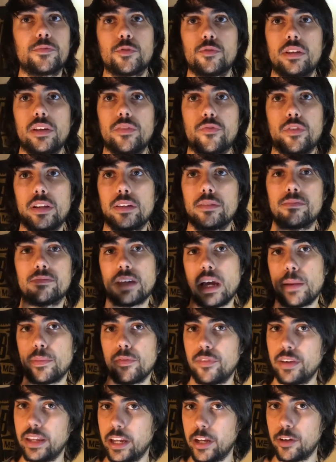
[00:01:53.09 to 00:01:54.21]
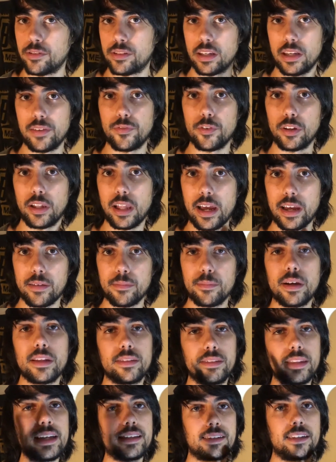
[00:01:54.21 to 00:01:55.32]
to different type of videos if you'd like,
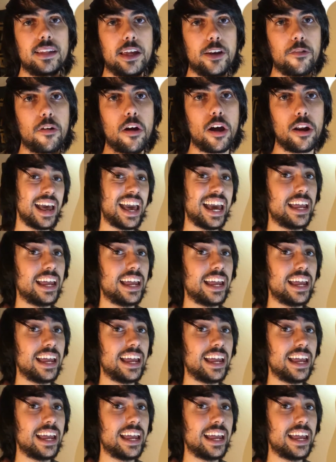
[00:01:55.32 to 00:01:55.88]
but that's later on.